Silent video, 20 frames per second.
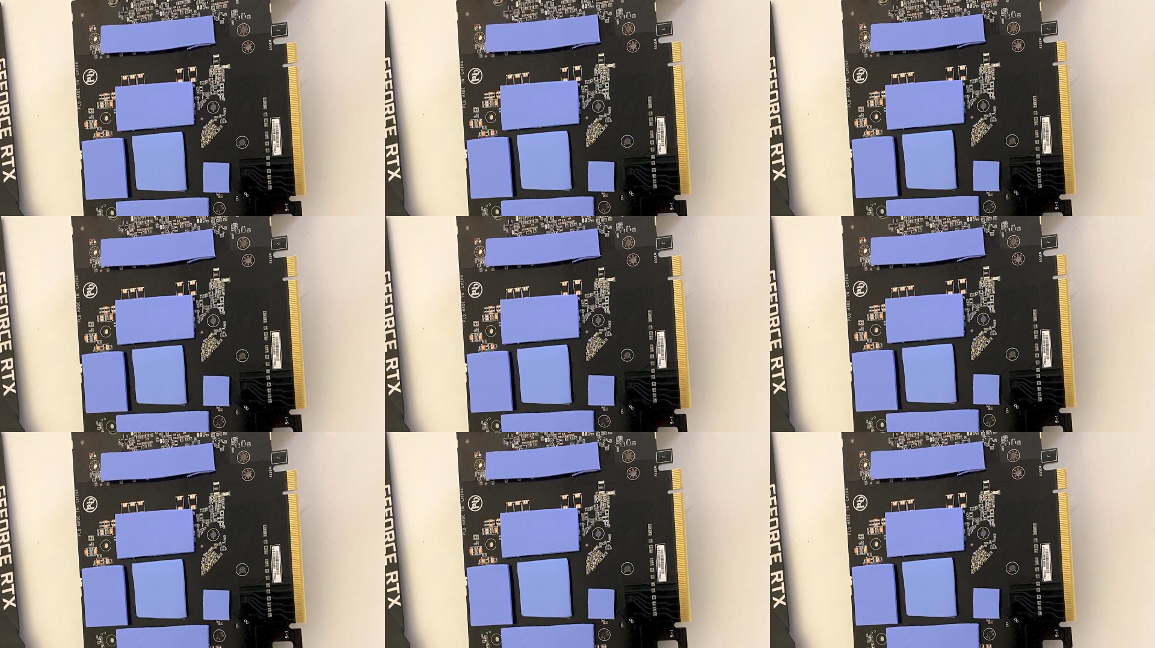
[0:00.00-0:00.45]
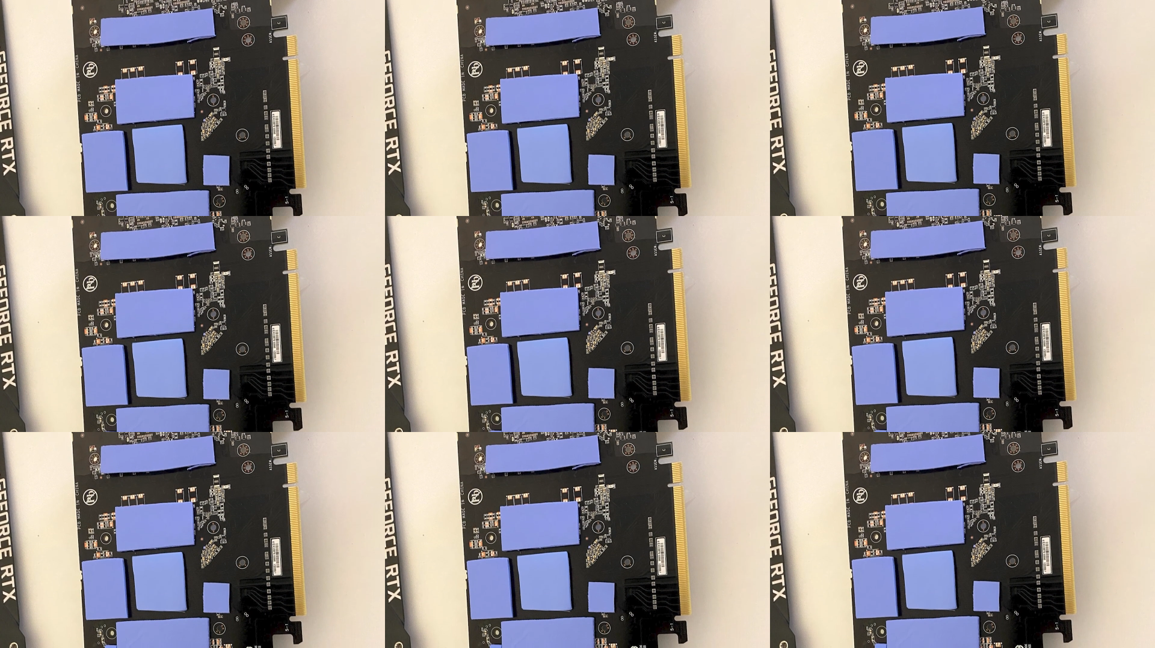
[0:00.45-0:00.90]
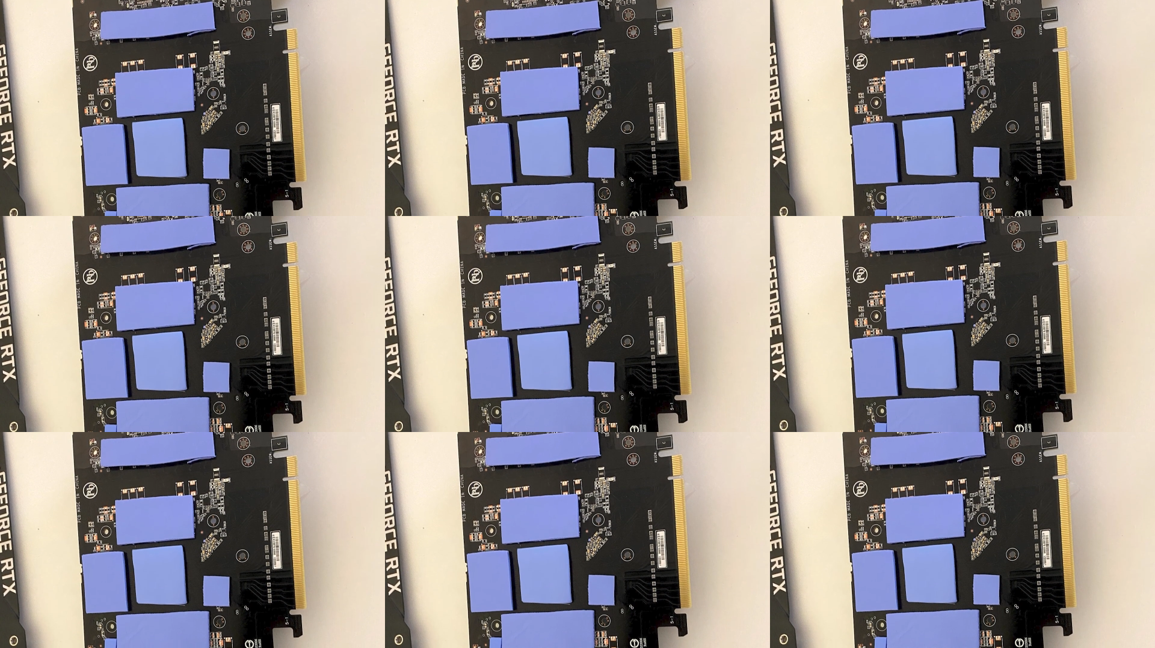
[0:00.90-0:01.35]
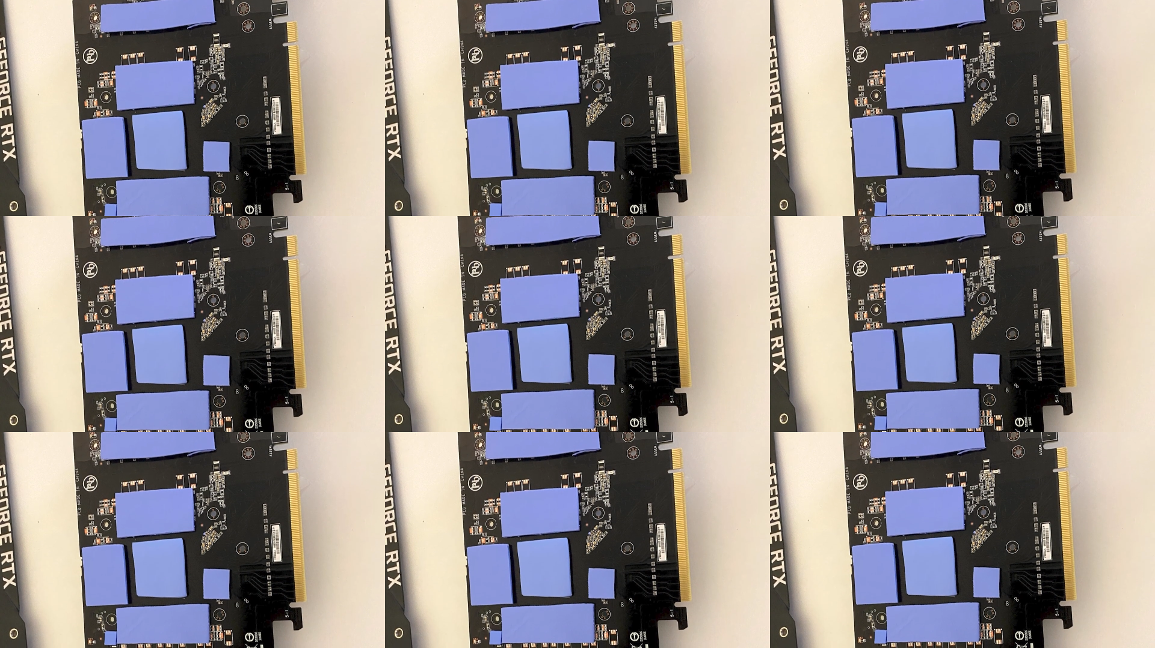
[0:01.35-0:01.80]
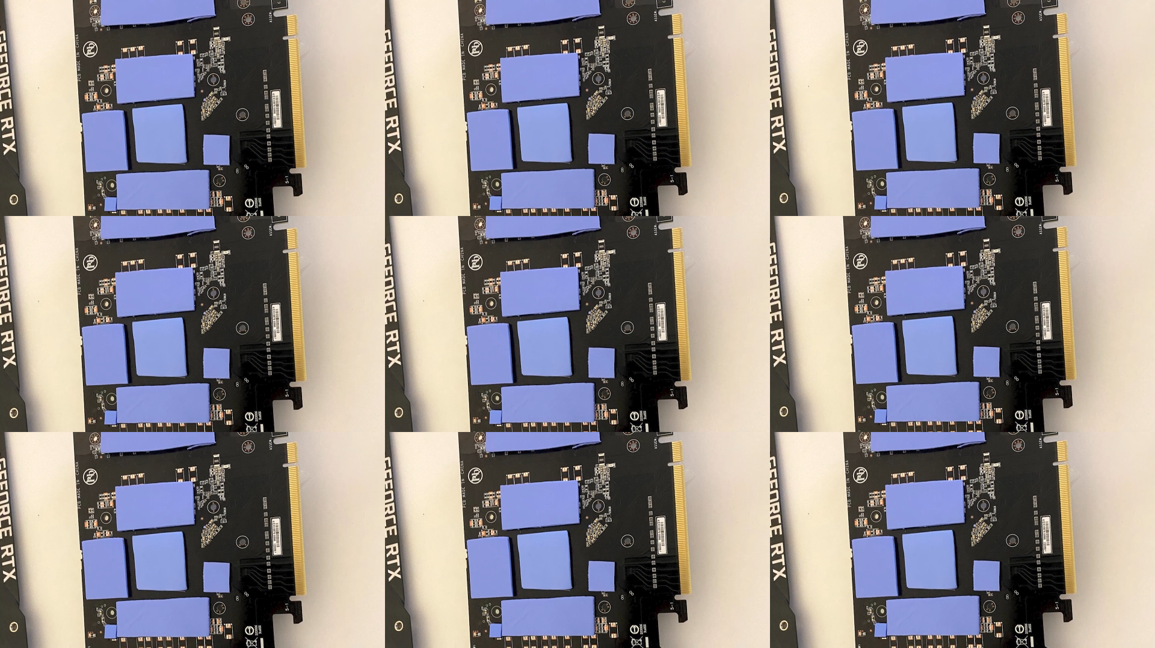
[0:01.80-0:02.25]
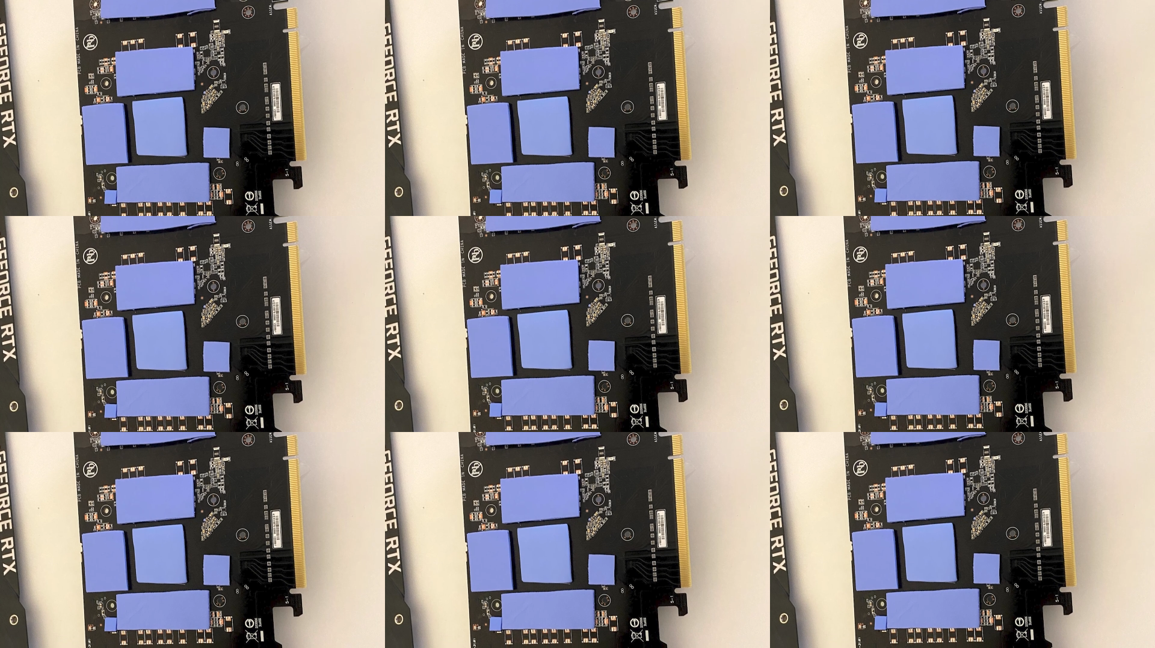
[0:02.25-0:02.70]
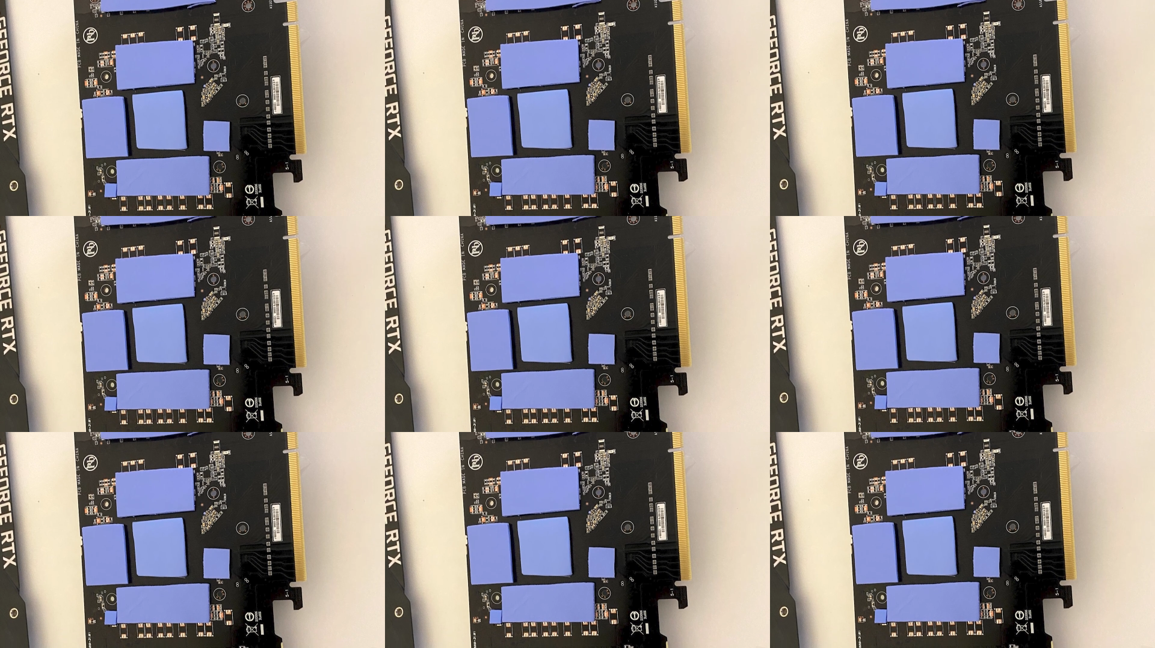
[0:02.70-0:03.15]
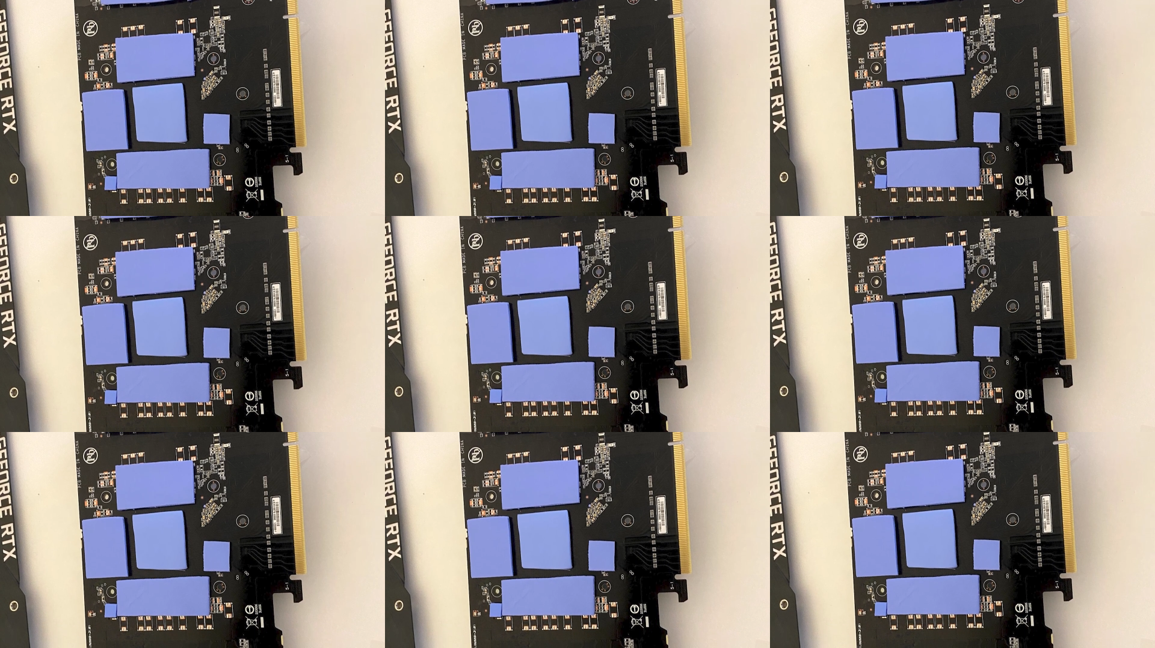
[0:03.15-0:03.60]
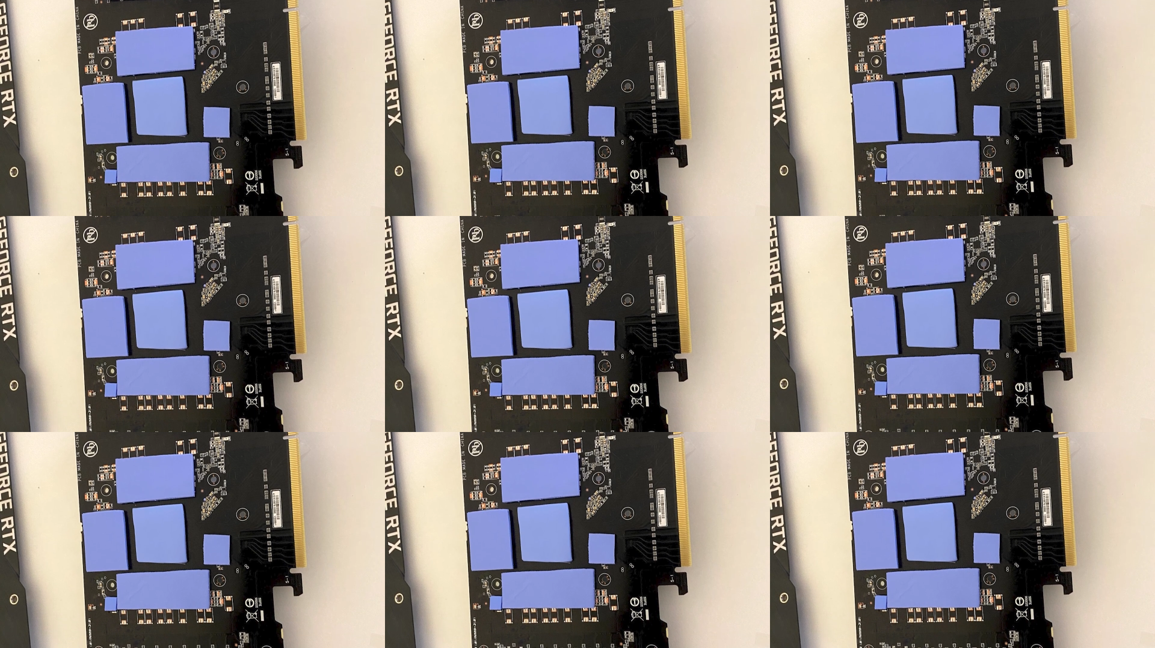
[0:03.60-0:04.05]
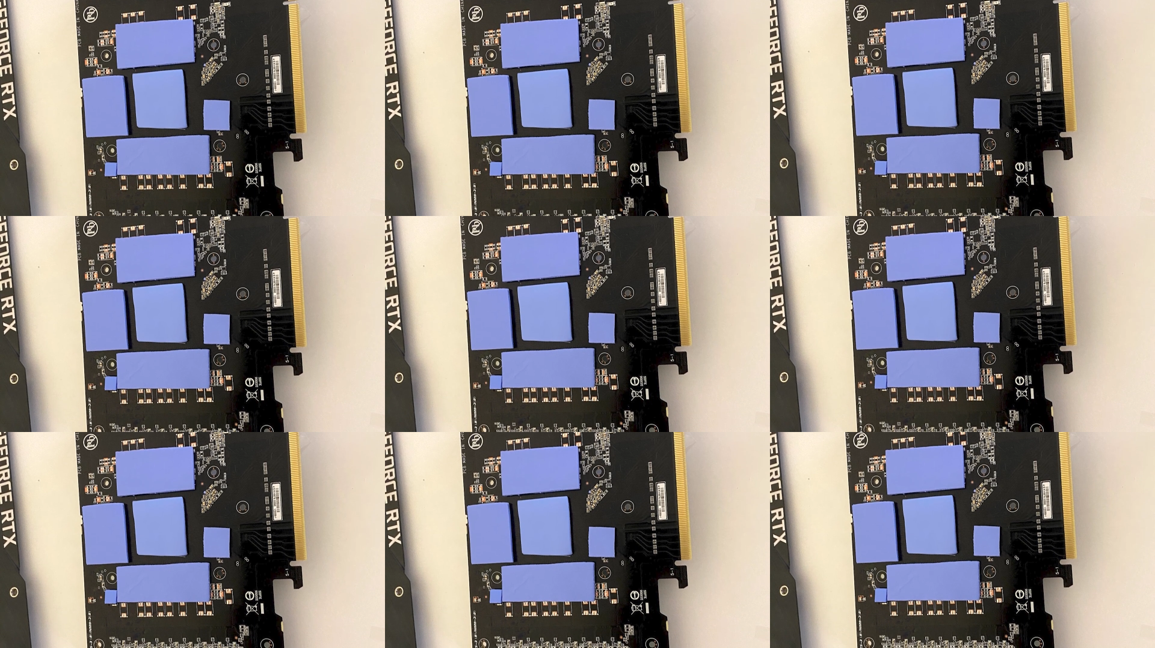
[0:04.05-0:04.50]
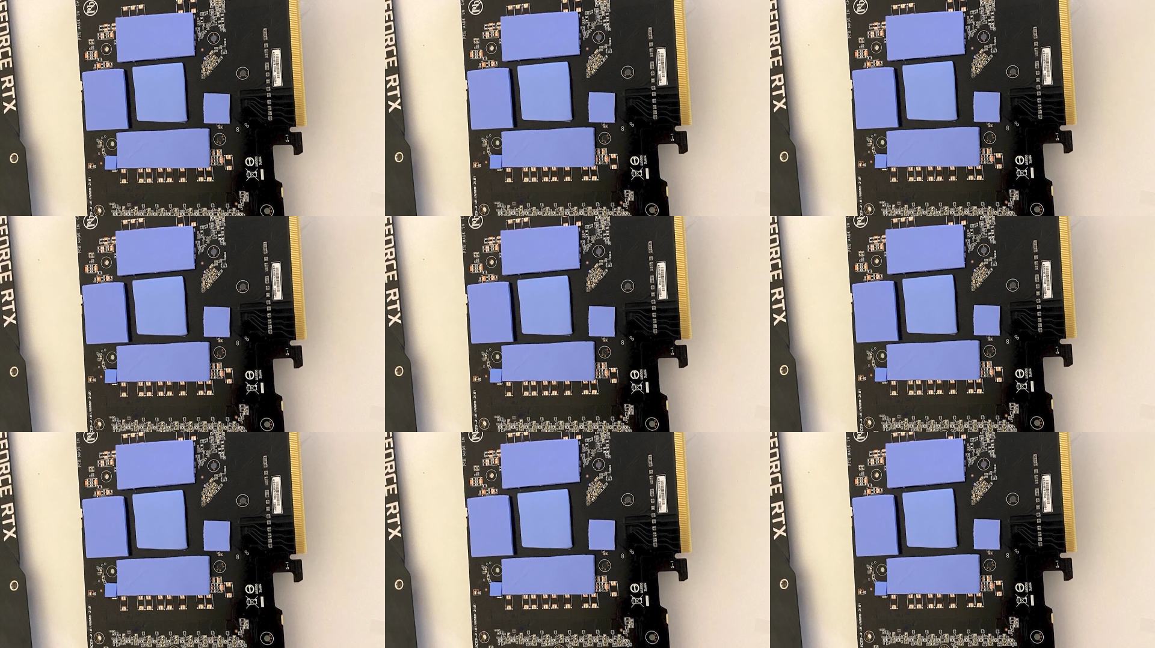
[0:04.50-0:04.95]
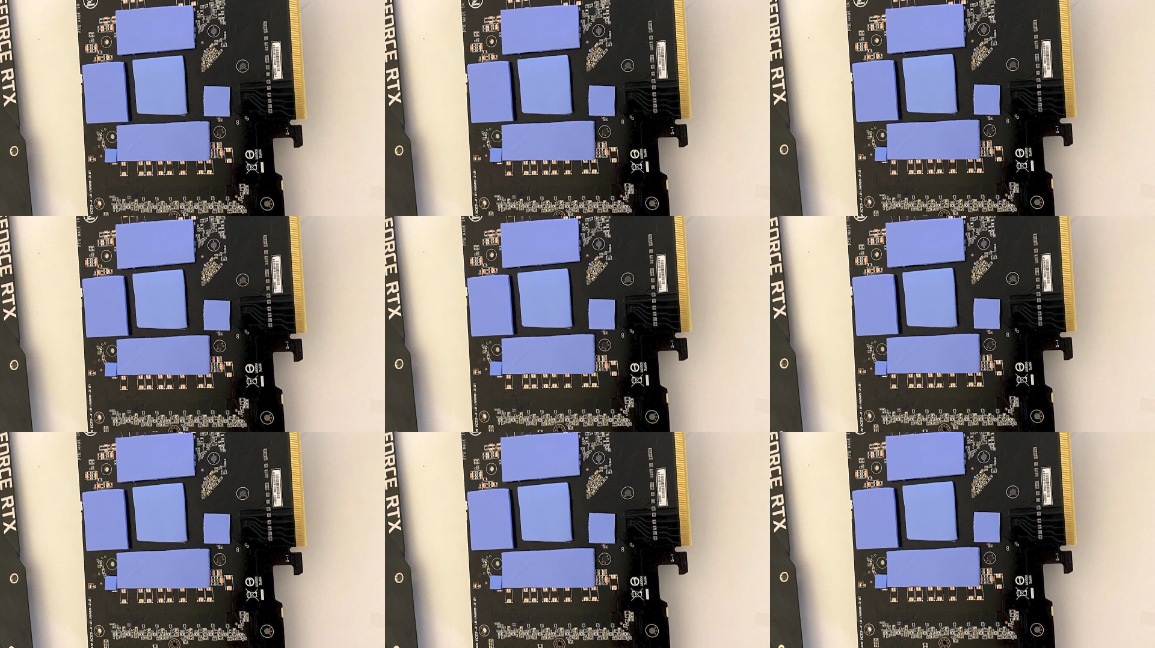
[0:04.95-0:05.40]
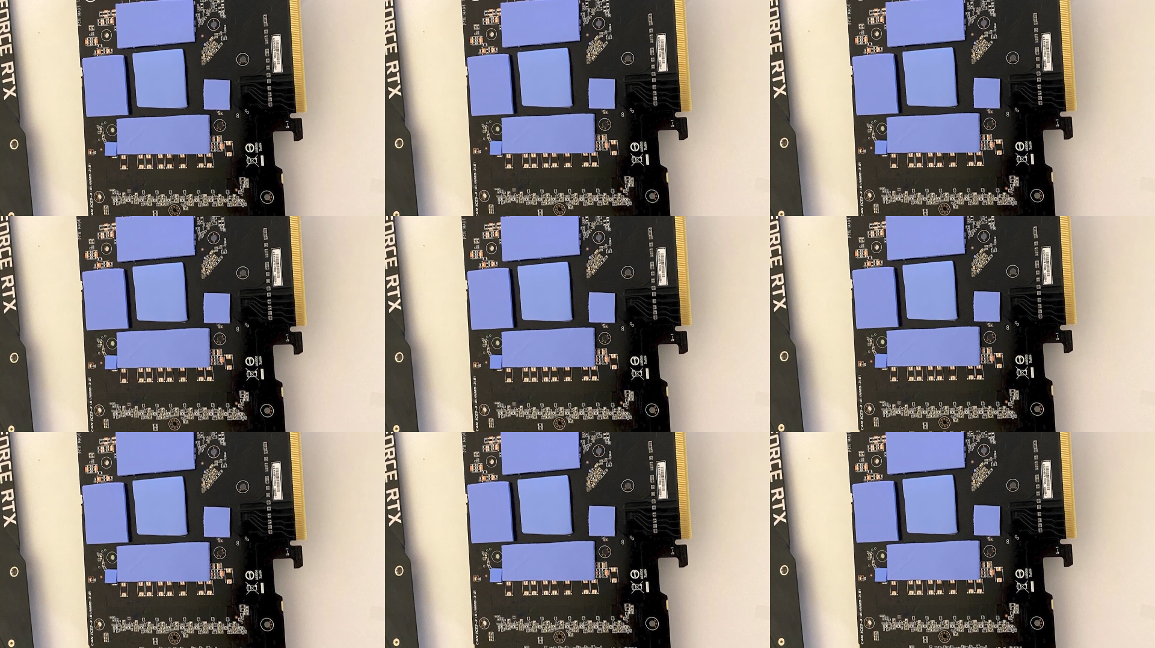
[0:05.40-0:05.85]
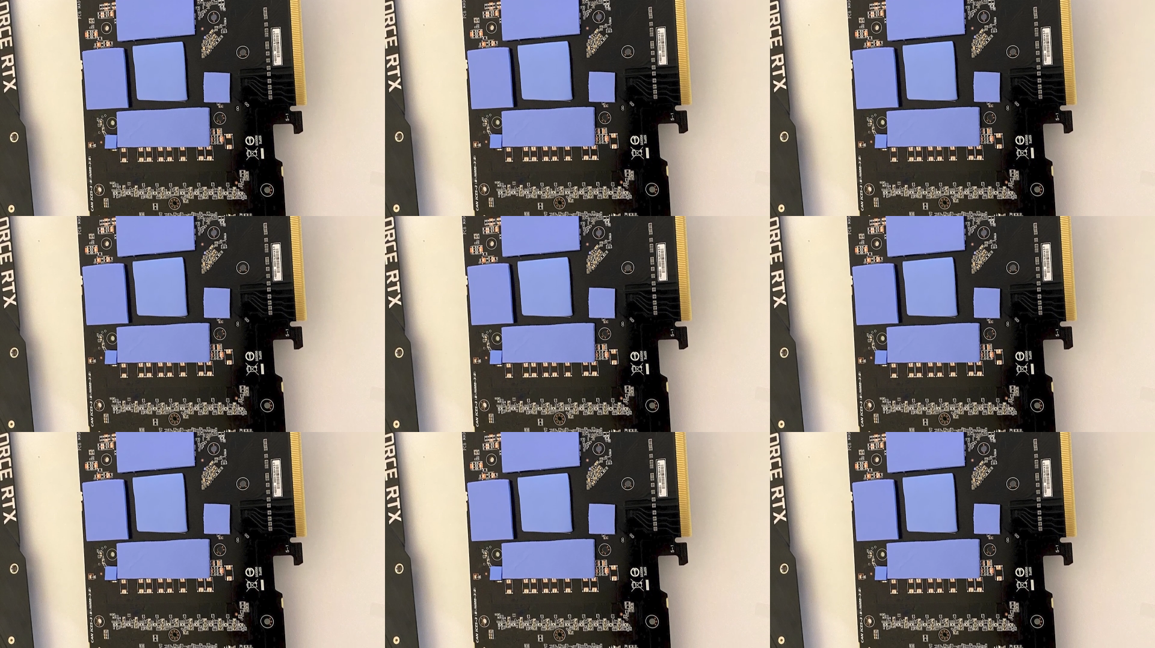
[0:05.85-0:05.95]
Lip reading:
(no speaker visible)